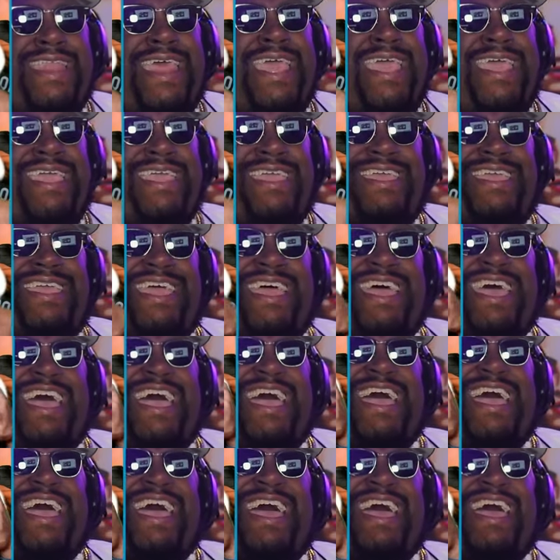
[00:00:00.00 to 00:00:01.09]

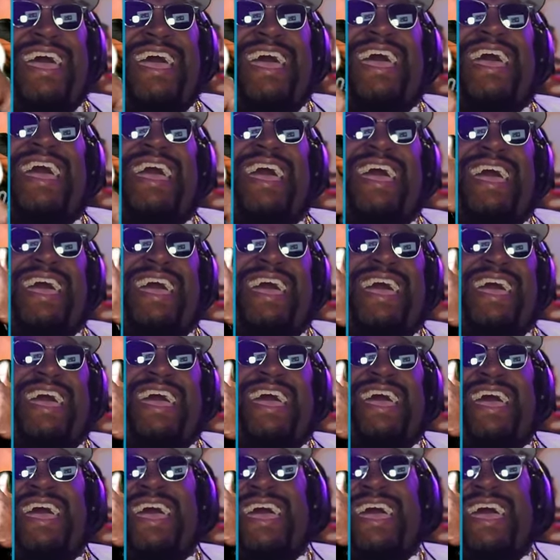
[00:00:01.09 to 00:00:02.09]
No words are spoken by the person on screen.